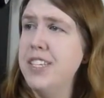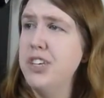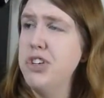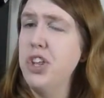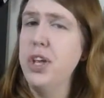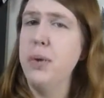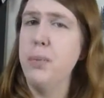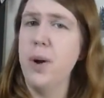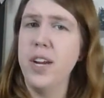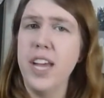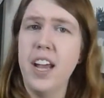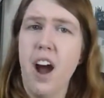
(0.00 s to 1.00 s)
usually you're
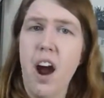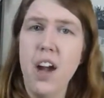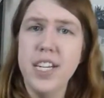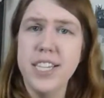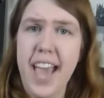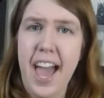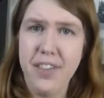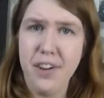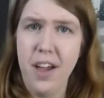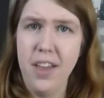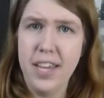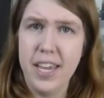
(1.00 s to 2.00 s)
working hard to gather all the